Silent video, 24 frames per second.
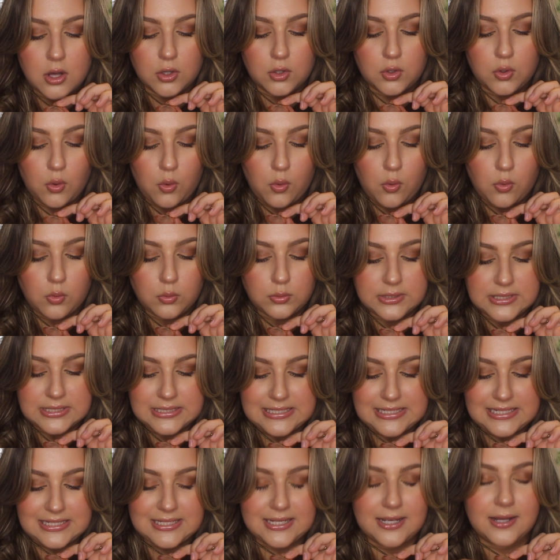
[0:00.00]
gold
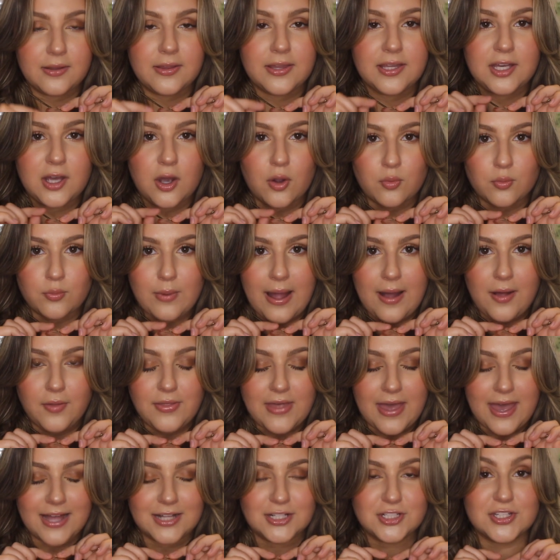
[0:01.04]
detailing around
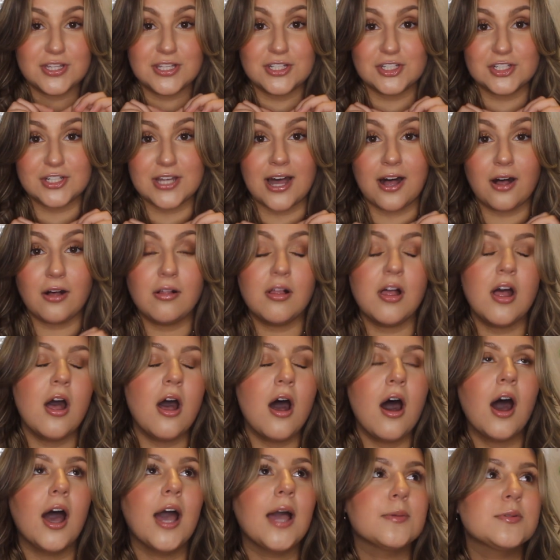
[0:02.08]
the edge of the shell.
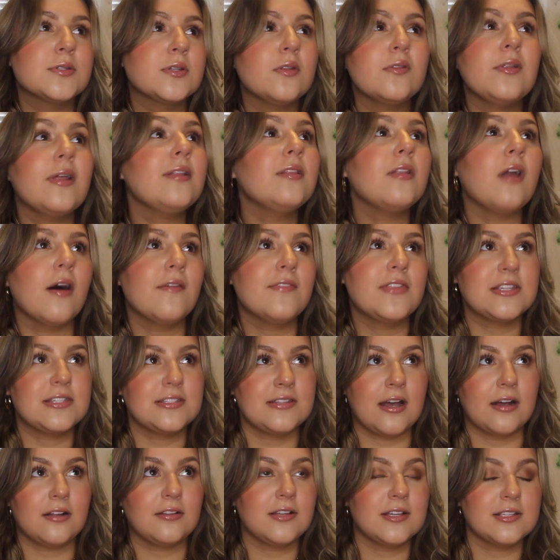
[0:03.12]
I absolutely love this
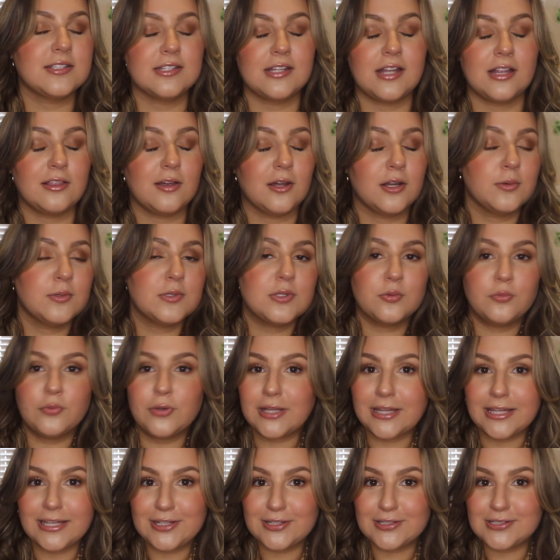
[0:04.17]
necklace, and I thought it was a
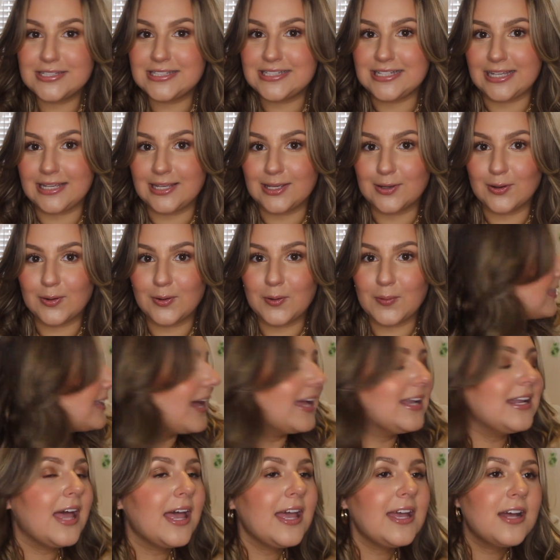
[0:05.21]
really good deal.
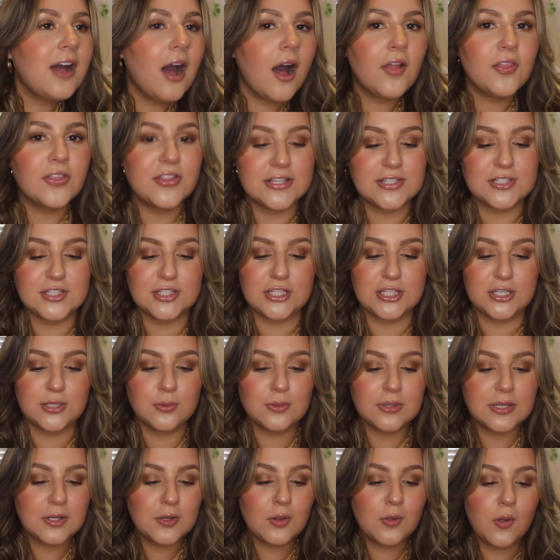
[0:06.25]
Then I got this
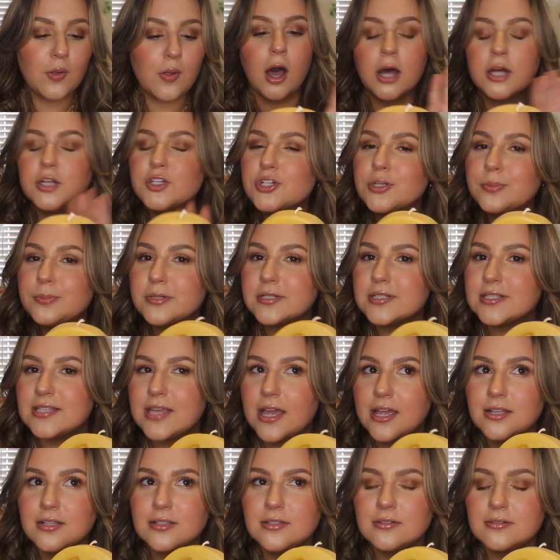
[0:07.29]
cute little
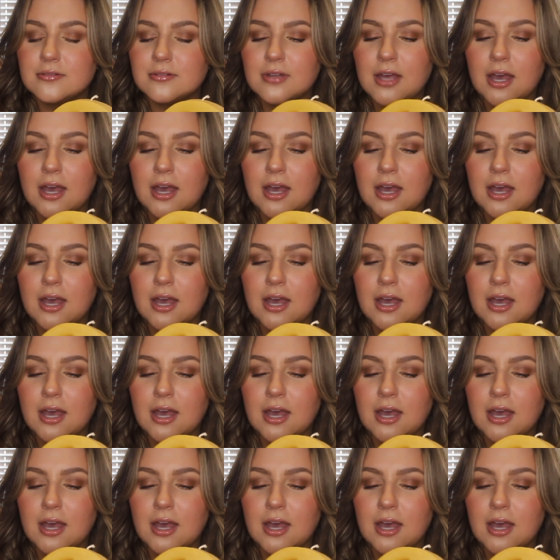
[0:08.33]
100%